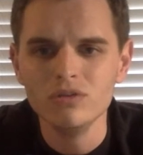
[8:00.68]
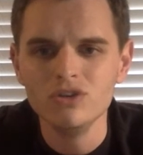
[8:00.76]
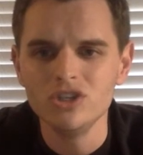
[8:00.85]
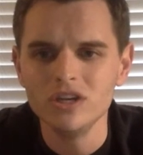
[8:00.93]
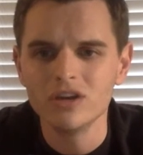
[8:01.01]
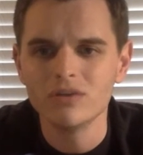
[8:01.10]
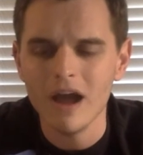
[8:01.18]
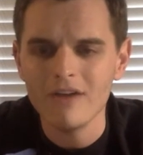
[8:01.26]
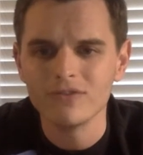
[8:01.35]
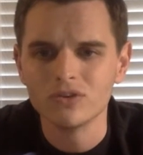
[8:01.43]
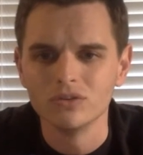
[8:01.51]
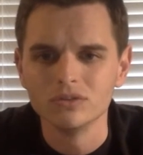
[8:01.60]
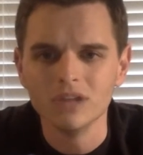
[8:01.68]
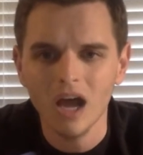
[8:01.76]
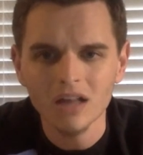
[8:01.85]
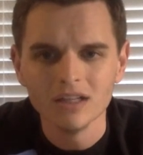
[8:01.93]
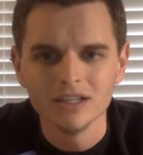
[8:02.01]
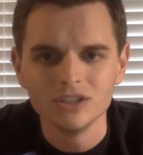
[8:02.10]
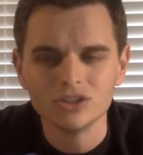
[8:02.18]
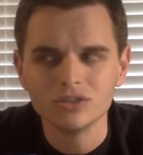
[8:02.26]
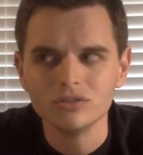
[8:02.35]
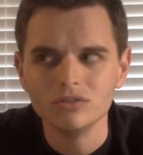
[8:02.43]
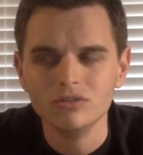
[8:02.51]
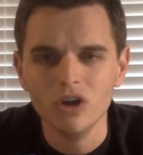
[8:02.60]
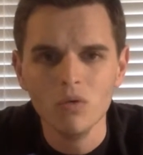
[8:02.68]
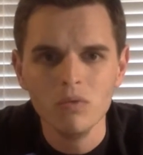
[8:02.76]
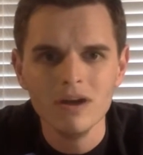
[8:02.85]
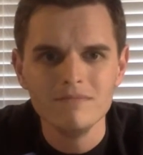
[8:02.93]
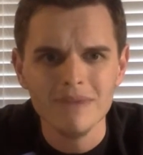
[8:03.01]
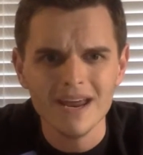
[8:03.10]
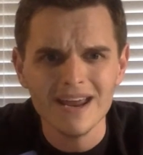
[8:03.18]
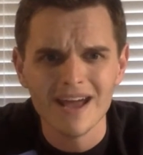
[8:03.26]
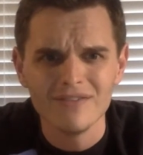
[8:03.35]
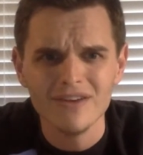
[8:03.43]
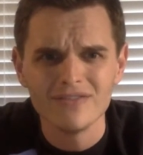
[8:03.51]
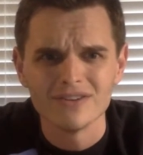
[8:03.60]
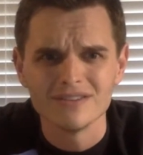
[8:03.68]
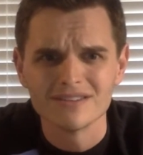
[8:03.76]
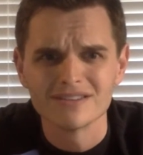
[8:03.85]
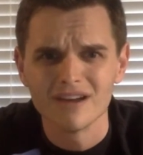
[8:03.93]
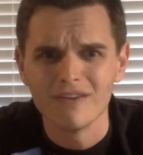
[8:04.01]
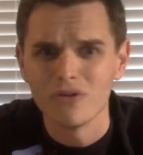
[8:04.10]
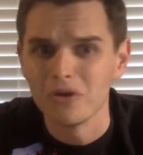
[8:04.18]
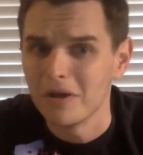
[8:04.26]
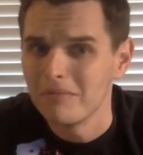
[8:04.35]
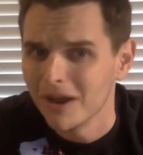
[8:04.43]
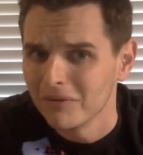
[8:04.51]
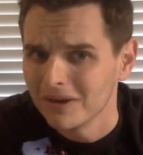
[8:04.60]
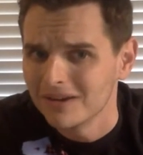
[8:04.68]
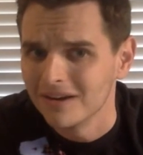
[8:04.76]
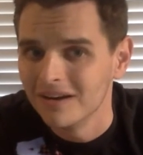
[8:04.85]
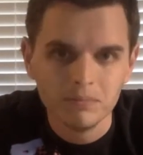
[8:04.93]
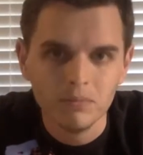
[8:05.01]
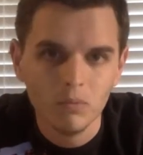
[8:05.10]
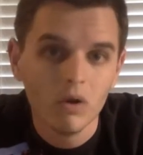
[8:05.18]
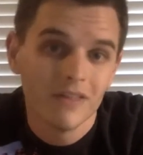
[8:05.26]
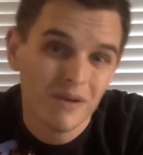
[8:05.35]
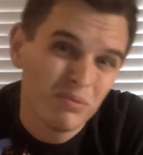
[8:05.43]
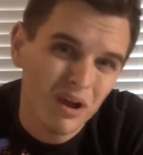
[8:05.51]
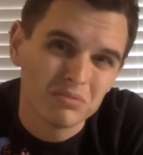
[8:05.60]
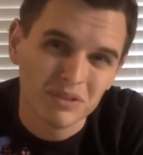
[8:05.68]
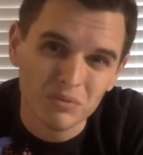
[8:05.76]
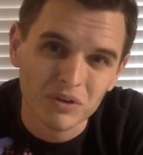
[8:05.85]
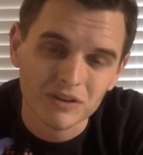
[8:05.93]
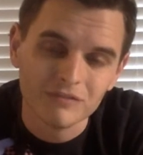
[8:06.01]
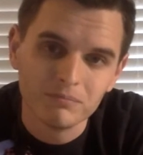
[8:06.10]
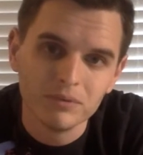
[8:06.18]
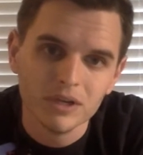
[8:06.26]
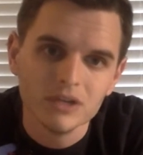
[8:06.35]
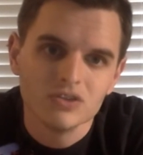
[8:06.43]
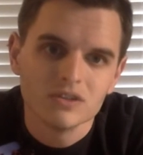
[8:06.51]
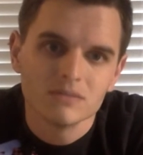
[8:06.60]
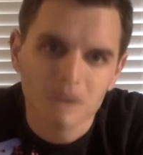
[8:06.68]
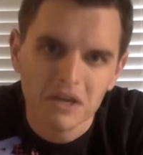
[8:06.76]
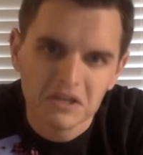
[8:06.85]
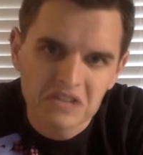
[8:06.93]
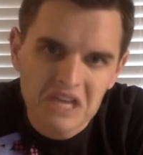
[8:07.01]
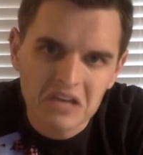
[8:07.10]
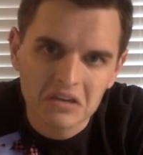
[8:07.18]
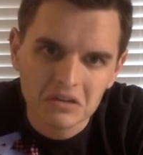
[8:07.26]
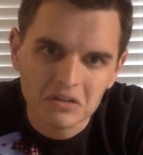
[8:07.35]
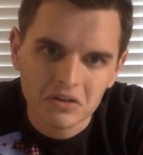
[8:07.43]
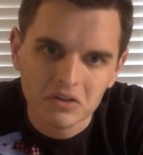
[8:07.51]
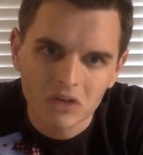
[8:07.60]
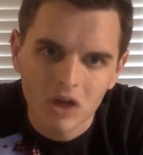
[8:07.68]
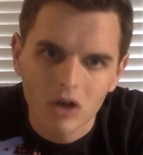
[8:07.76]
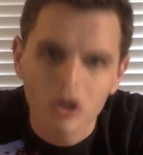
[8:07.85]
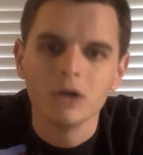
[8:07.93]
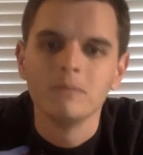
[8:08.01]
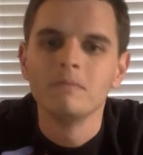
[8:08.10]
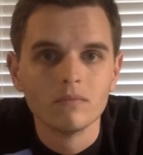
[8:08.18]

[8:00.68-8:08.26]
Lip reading: geographical knowledge, no one may have even discovered America. Well, they probably would have, but it just might have taken a little longer.